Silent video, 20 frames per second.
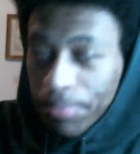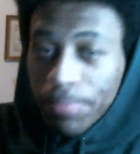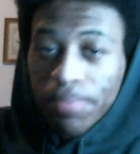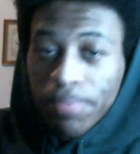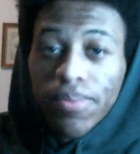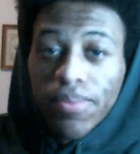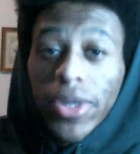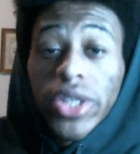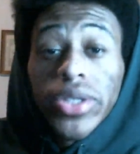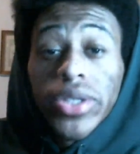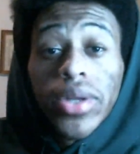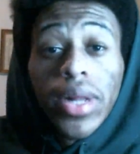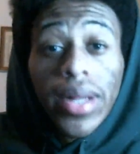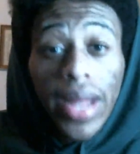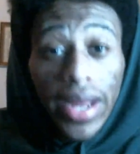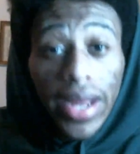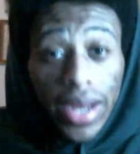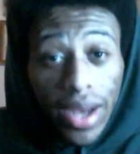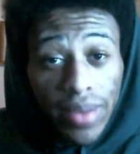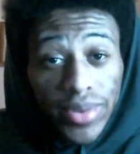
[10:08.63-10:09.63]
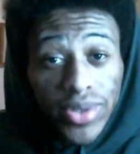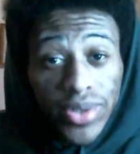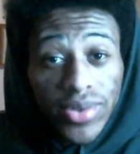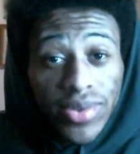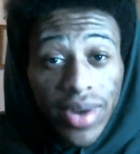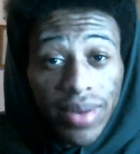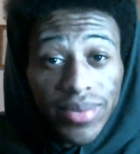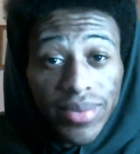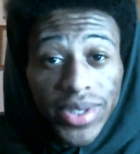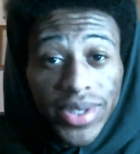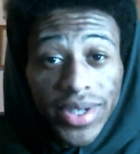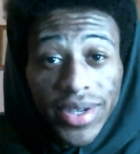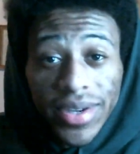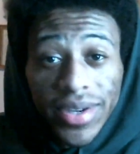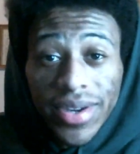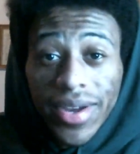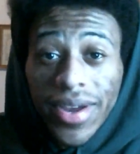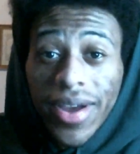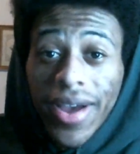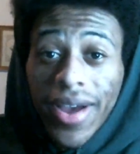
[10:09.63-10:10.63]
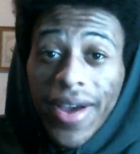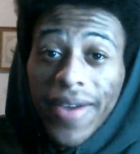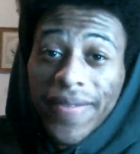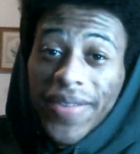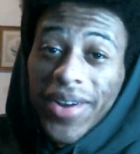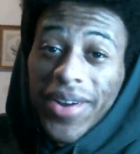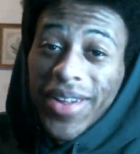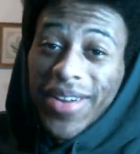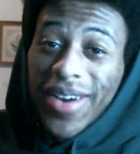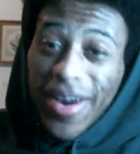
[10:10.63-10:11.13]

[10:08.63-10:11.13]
Make sure to like, comment, subscribe, and share. Follow